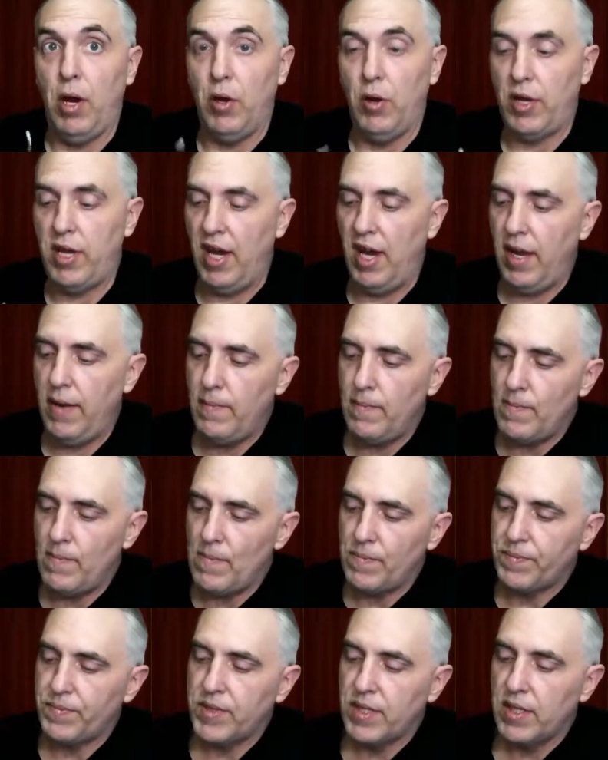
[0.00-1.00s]
part, okay?
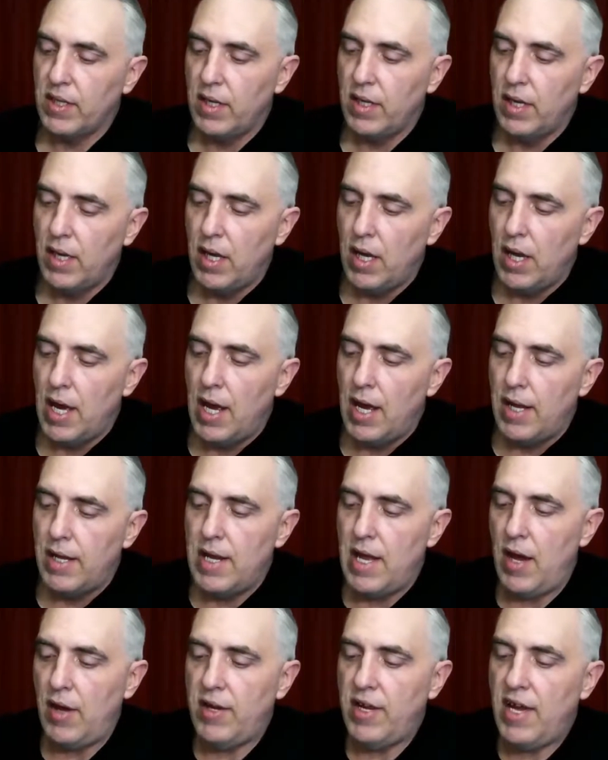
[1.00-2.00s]

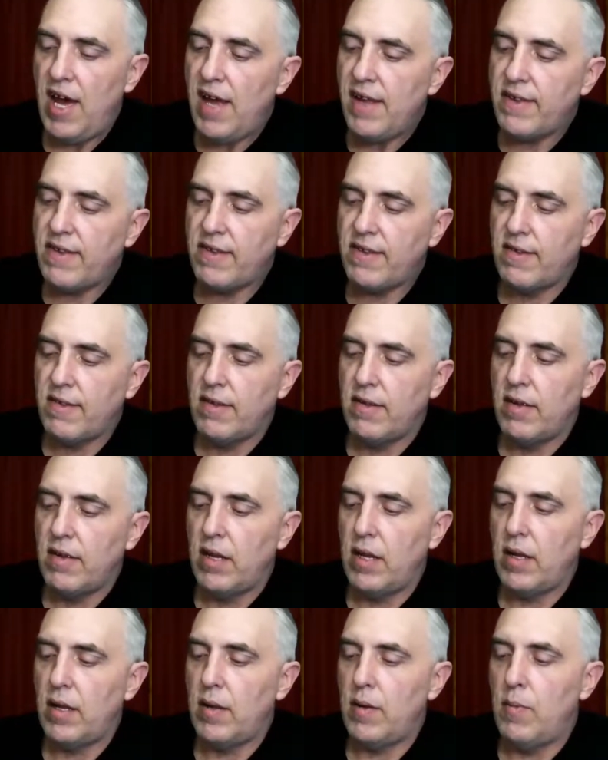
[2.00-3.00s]
Now, yes,
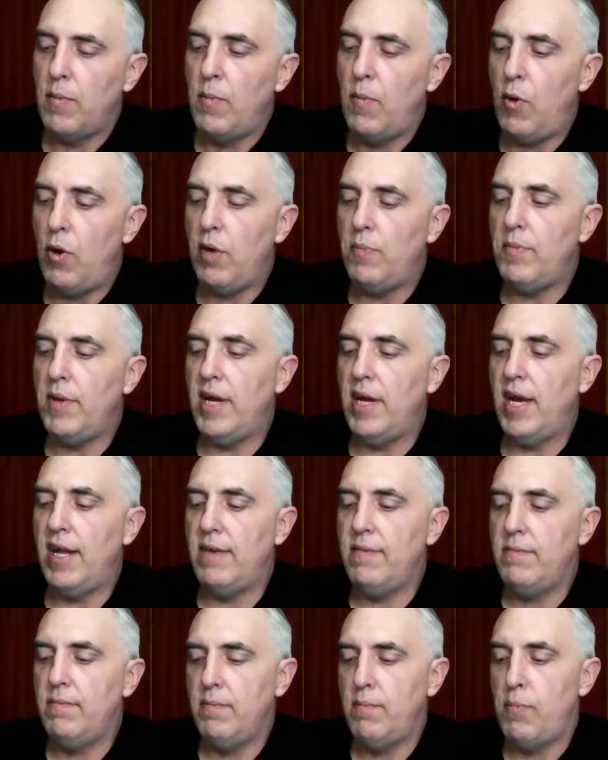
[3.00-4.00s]
more
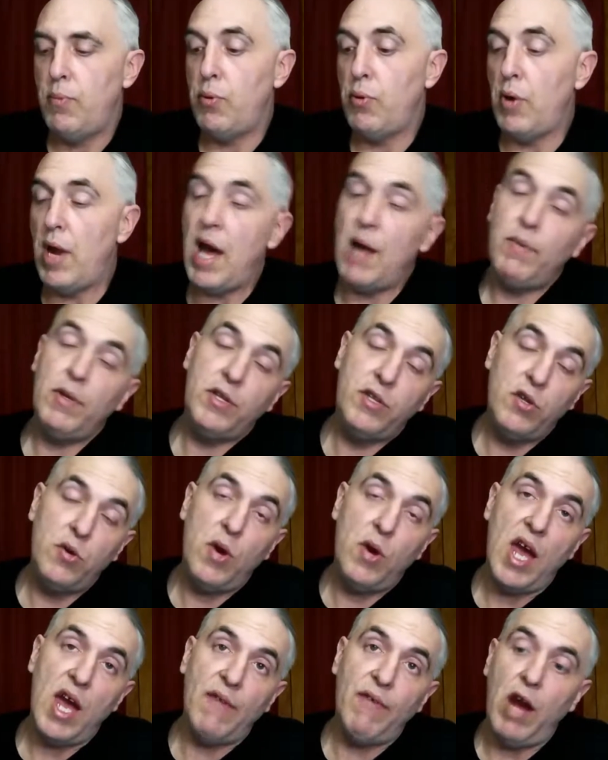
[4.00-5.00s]
men probably
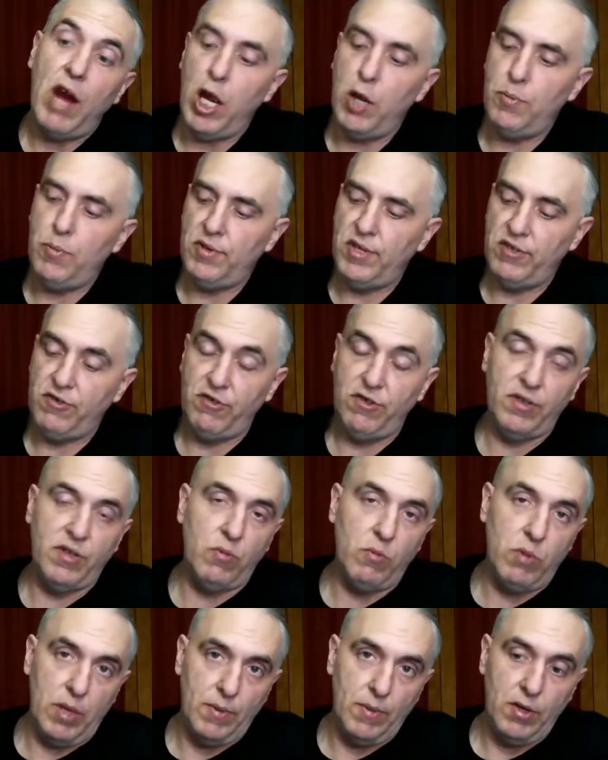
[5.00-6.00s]
do have higher positions
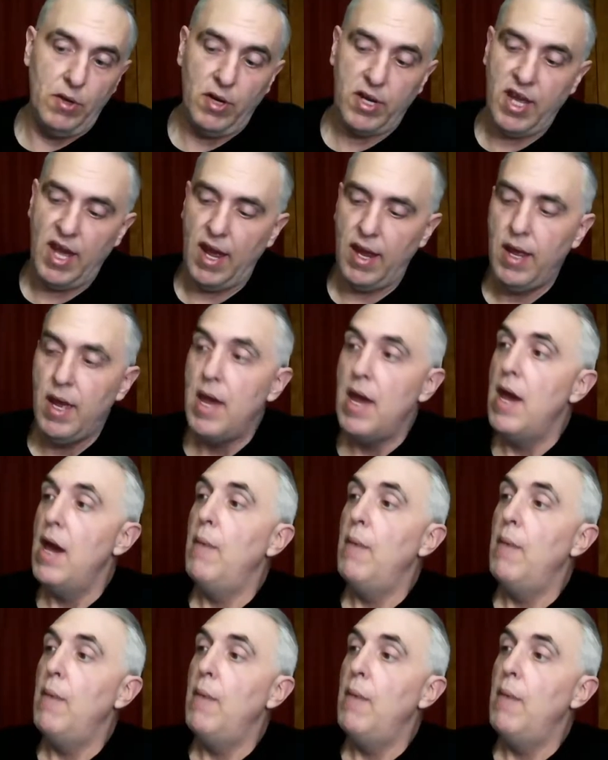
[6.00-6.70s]
than women, okay?